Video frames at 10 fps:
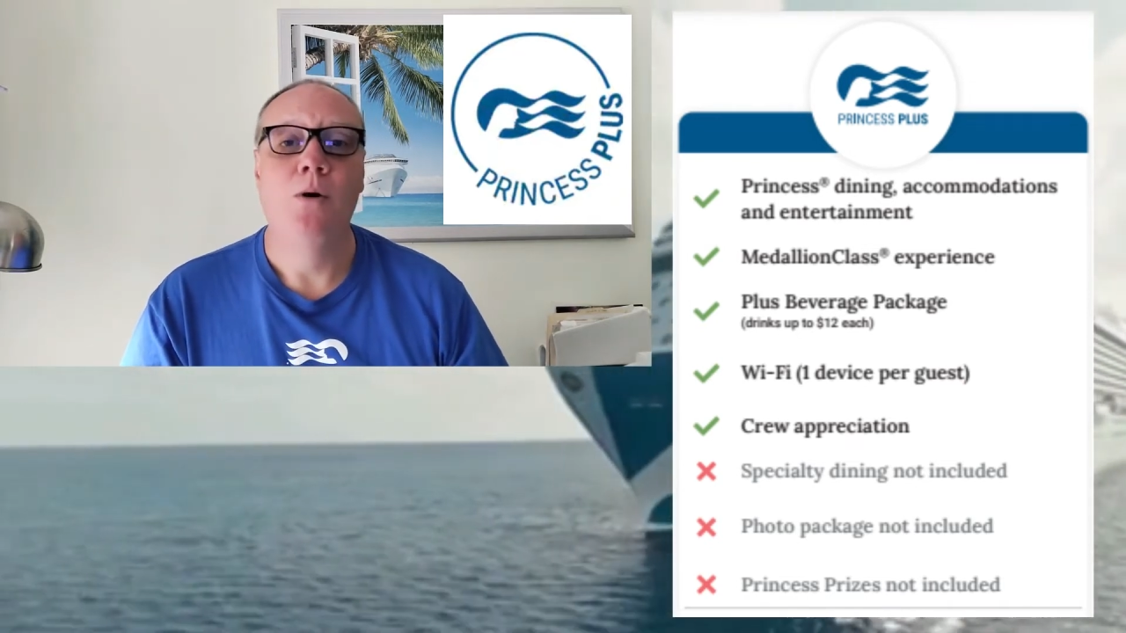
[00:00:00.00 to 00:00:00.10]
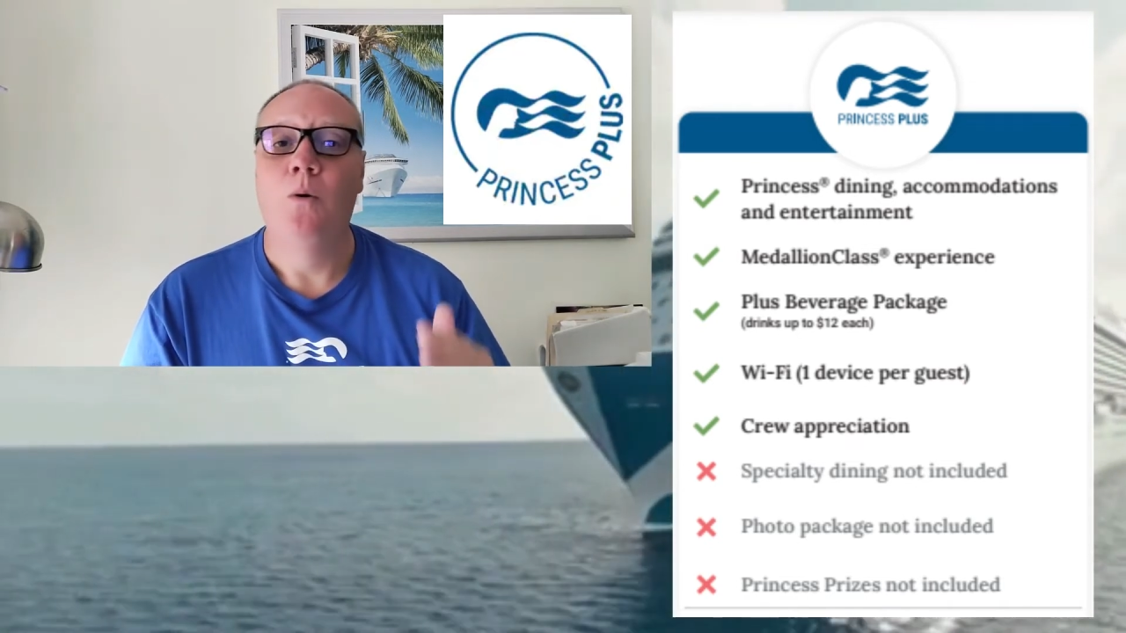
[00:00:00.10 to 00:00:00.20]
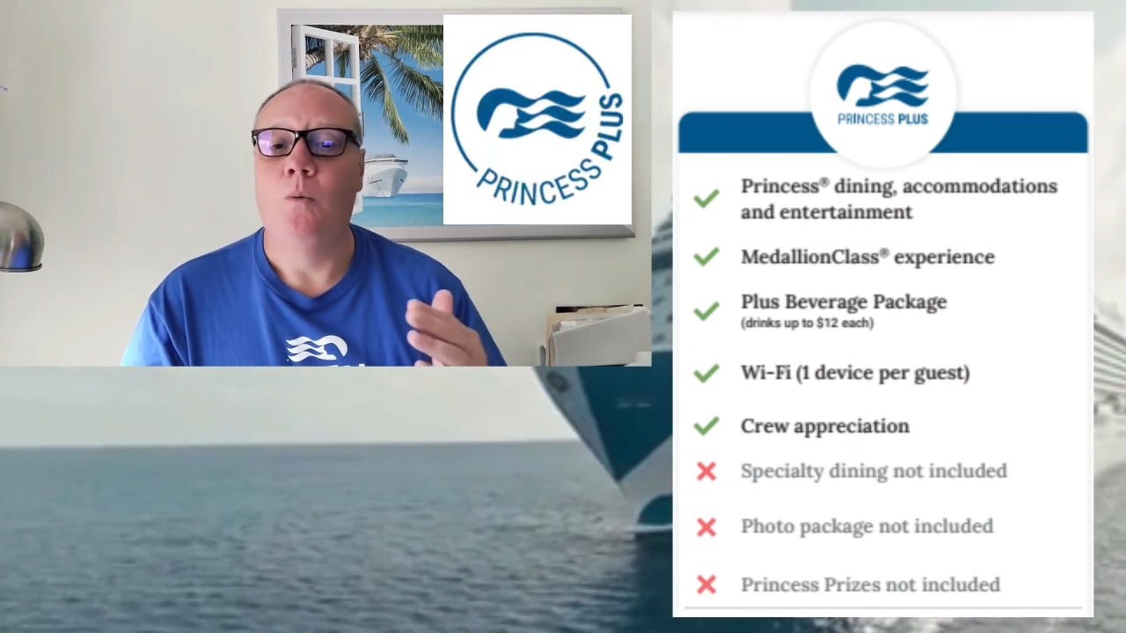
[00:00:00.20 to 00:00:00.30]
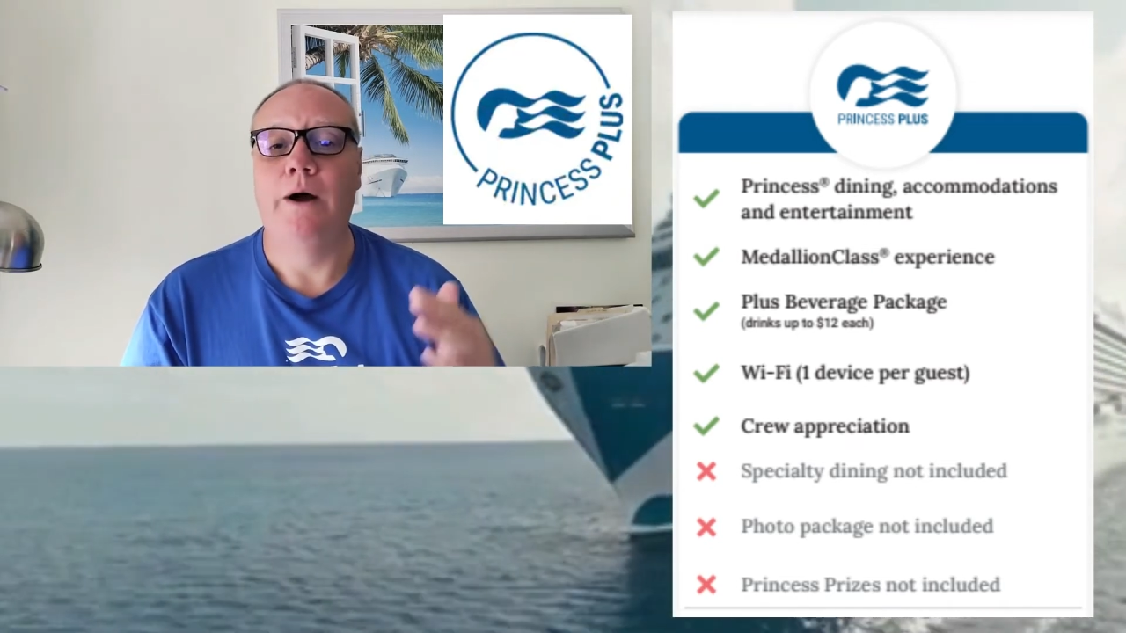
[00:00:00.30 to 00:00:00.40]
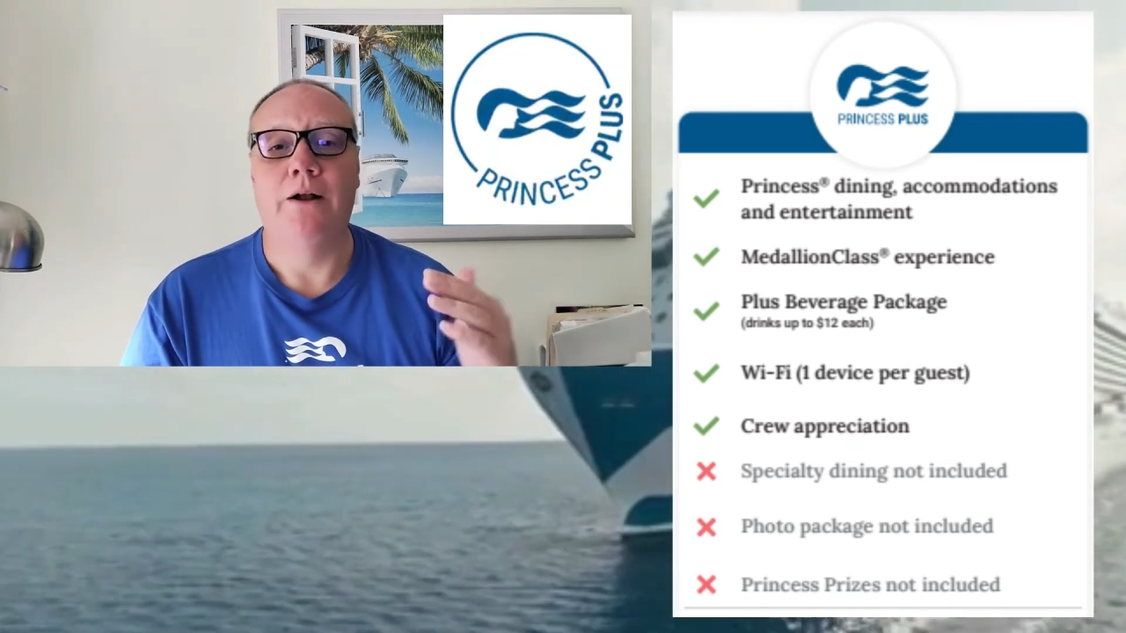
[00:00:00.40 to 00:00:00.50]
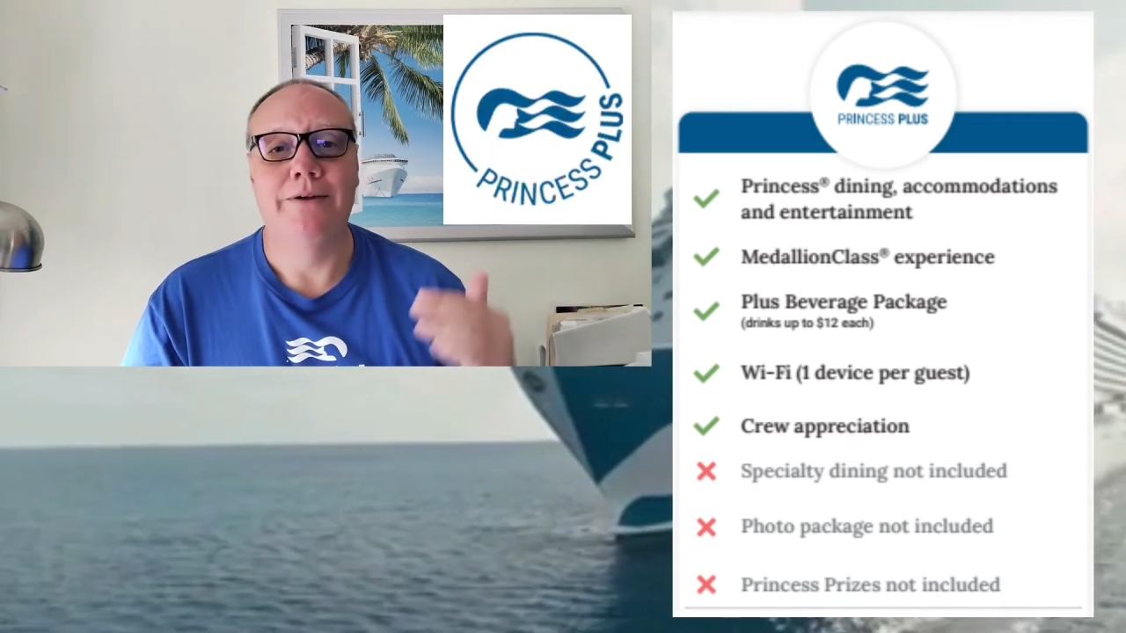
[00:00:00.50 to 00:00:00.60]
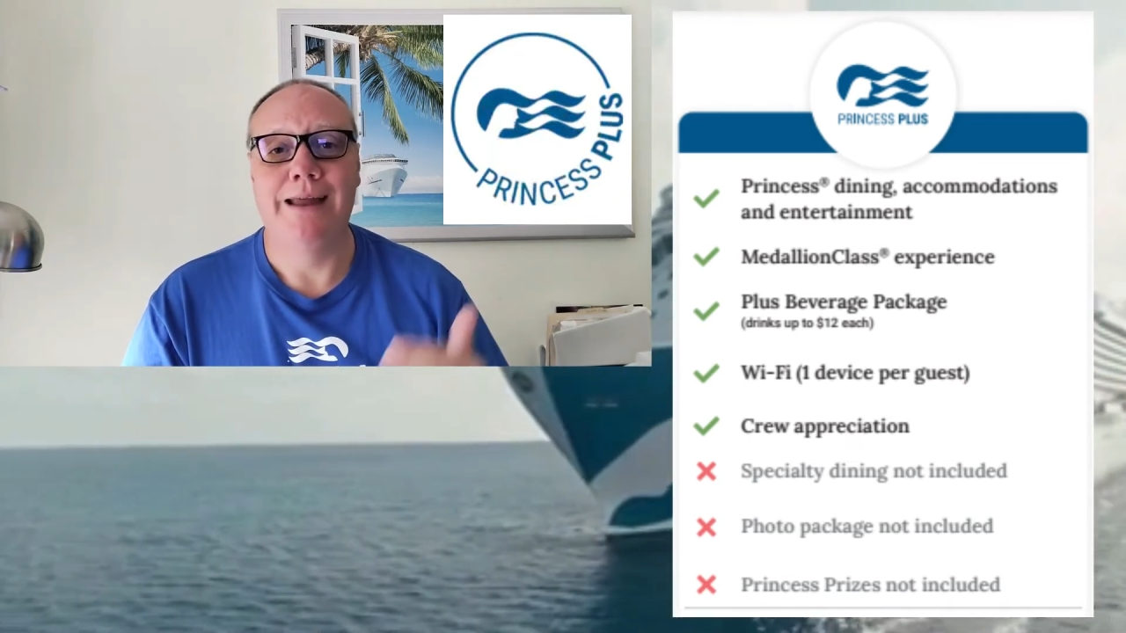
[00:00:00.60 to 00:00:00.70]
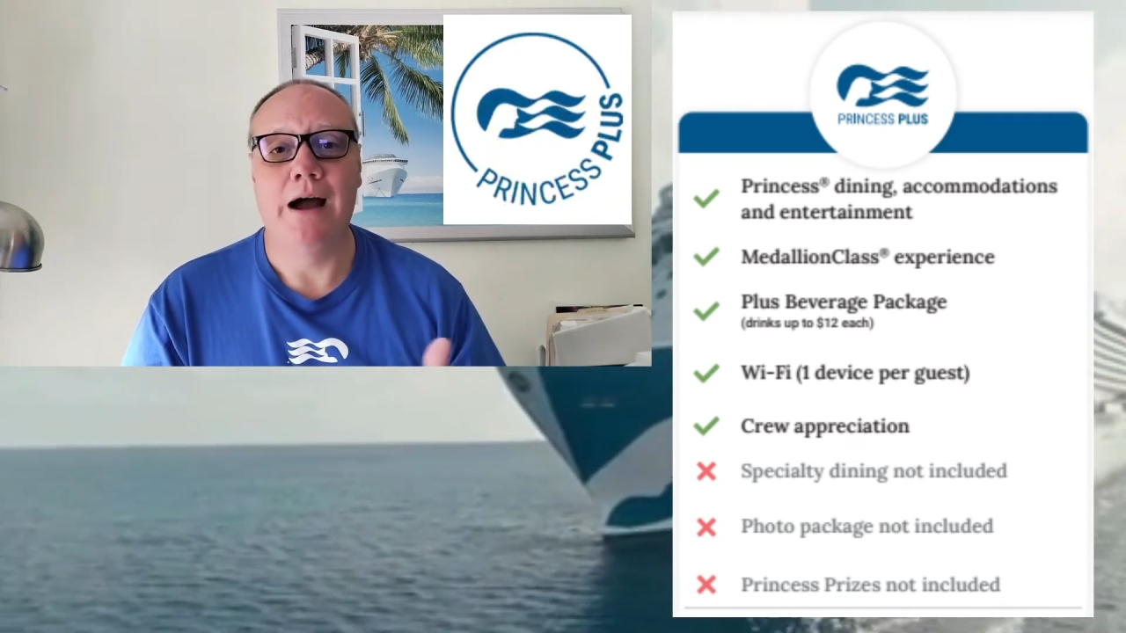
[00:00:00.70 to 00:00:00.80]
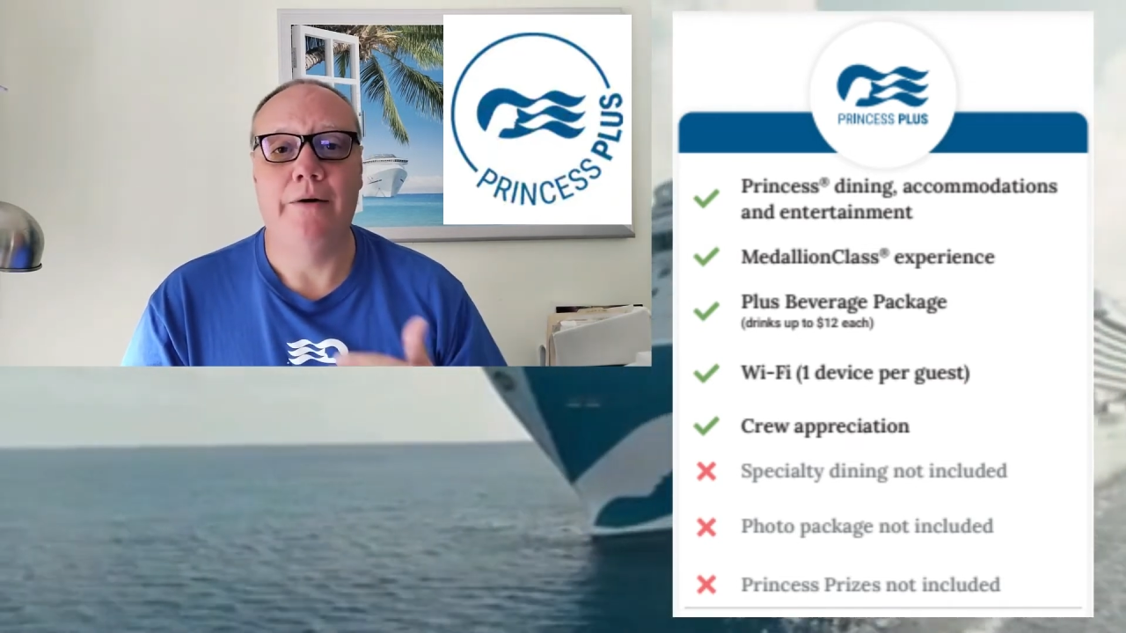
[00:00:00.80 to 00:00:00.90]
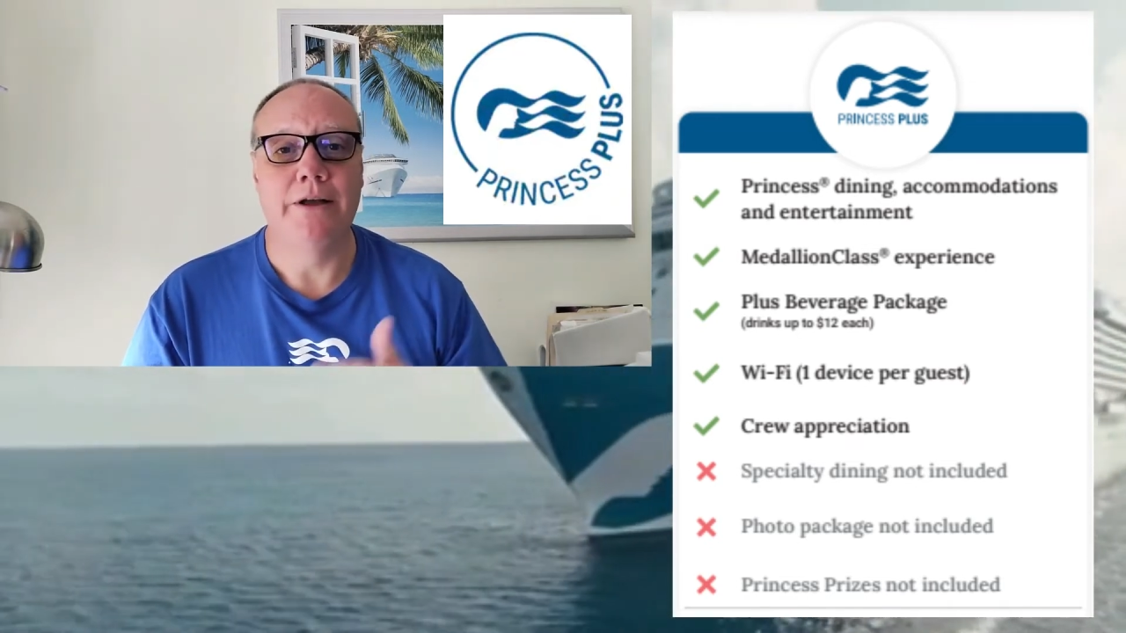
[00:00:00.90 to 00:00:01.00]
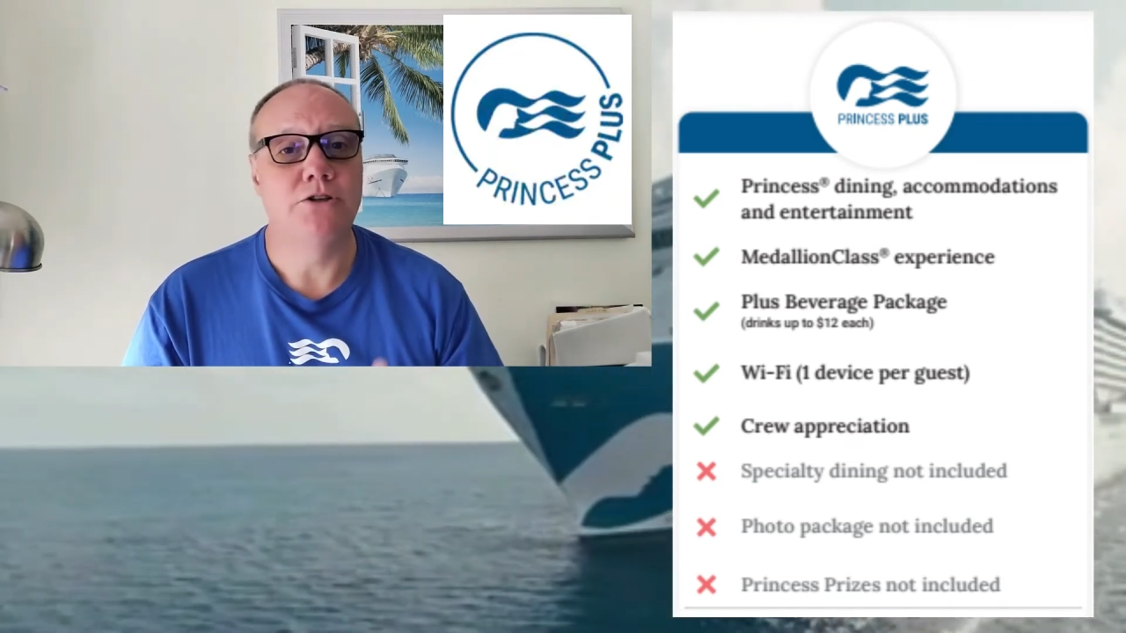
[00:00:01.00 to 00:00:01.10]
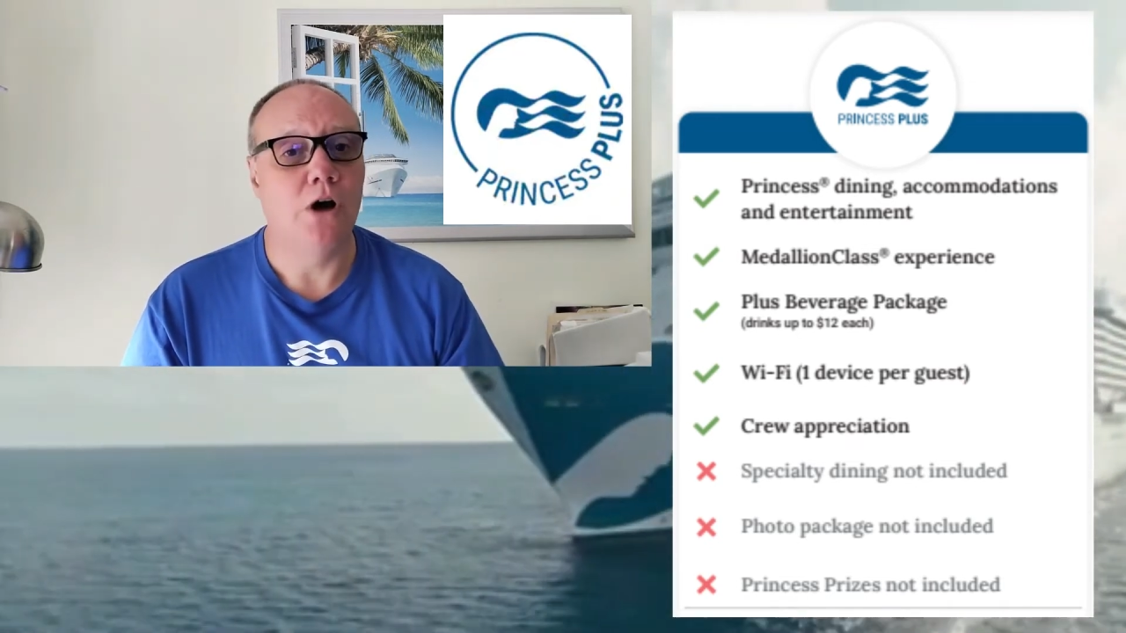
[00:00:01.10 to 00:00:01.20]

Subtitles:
Well, now it's